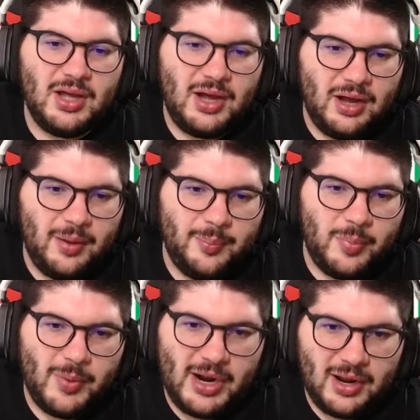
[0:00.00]
Um,
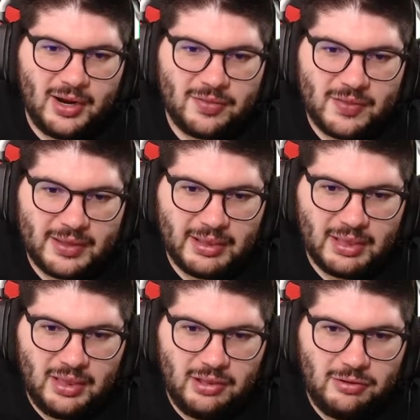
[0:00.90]
but my line of thinking
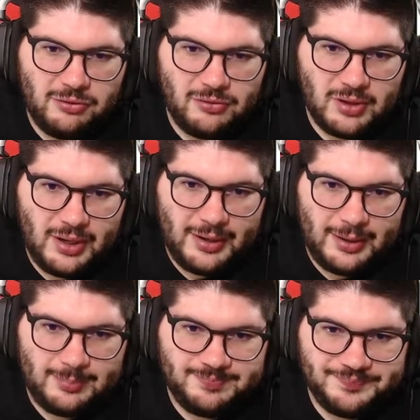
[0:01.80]
is
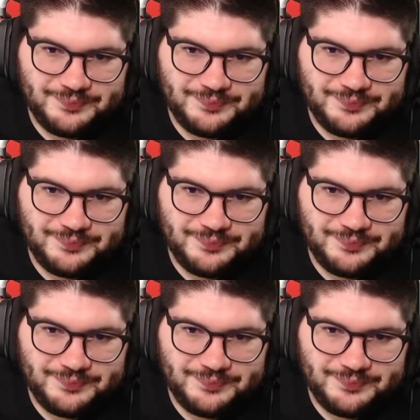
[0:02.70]
um,